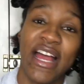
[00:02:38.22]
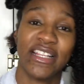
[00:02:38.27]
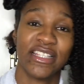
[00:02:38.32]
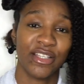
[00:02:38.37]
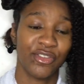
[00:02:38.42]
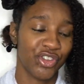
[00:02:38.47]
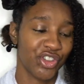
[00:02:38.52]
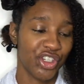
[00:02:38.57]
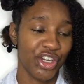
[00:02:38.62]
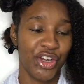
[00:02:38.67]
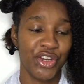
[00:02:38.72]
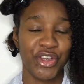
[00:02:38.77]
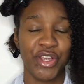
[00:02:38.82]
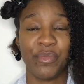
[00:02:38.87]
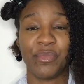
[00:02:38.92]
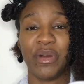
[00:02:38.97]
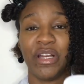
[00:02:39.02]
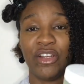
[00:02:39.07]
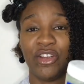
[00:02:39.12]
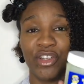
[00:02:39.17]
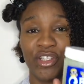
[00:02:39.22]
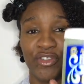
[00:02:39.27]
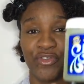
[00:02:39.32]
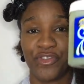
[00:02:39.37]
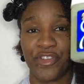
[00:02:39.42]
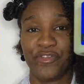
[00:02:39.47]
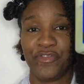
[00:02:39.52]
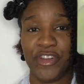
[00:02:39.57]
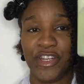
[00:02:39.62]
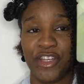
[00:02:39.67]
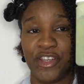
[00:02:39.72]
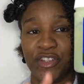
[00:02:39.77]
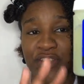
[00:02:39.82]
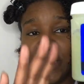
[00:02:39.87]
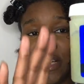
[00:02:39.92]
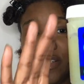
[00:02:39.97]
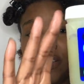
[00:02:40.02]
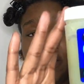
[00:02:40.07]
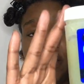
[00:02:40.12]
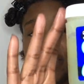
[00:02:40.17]
As I've shown you in my last three videos
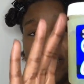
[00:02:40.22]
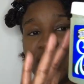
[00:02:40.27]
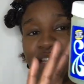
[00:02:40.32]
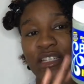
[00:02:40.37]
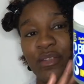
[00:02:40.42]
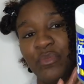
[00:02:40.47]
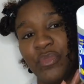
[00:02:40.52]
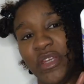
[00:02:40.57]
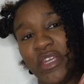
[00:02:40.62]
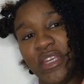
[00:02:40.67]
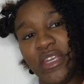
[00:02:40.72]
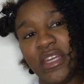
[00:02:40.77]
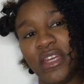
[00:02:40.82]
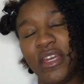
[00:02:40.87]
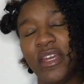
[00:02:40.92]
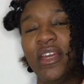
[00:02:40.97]
now, this is getting to be